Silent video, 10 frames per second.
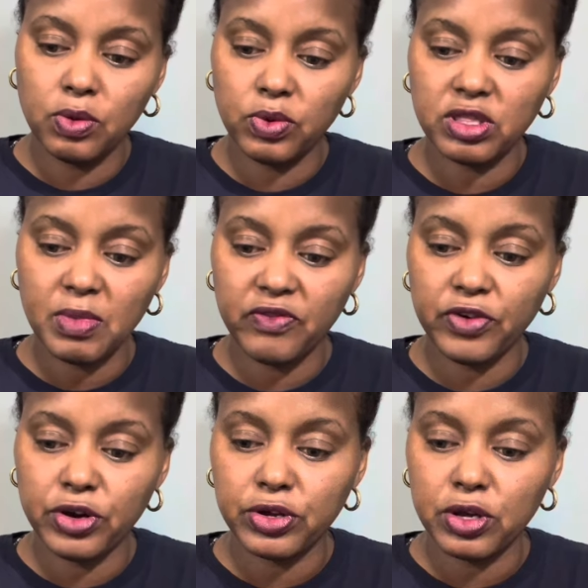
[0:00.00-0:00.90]
with my
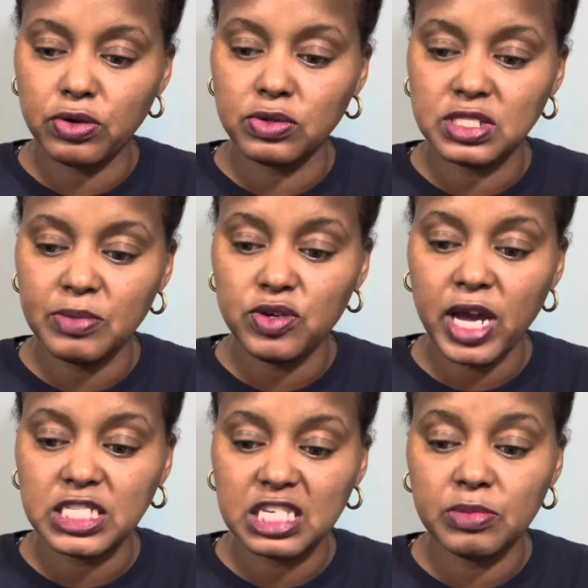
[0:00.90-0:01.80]
Virgo. Some of you
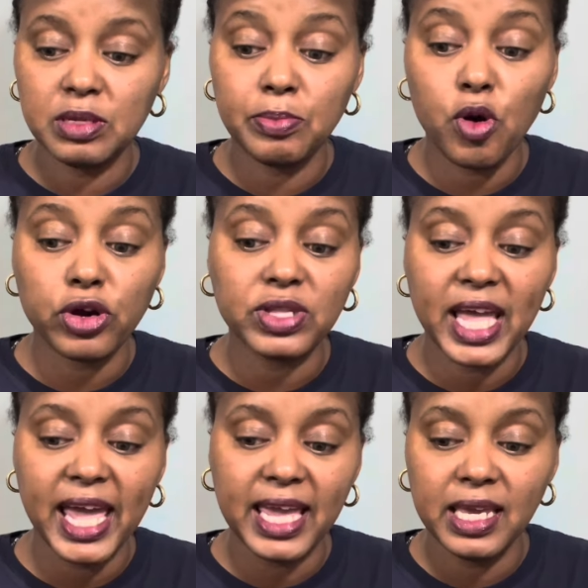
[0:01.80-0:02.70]
guys could have been born on the
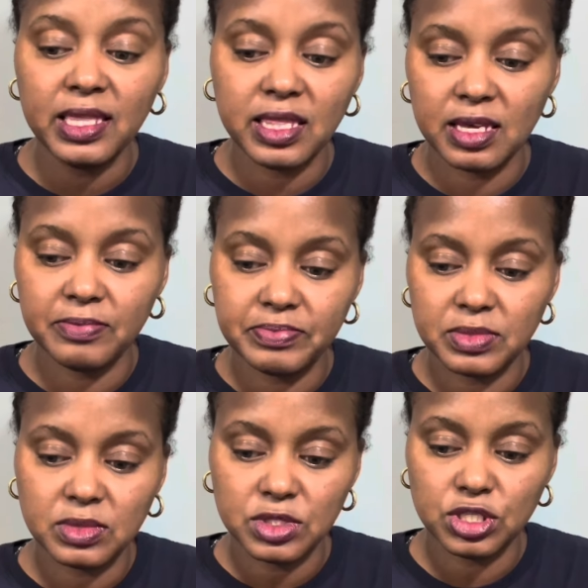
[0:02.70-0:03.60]

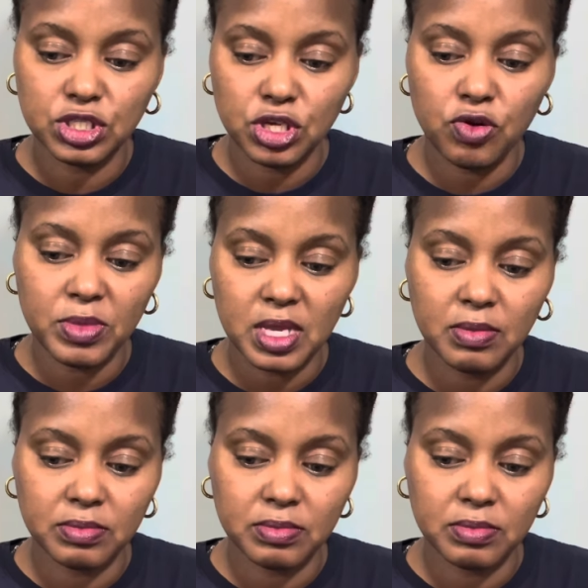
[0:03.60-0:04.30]
8th. Show me.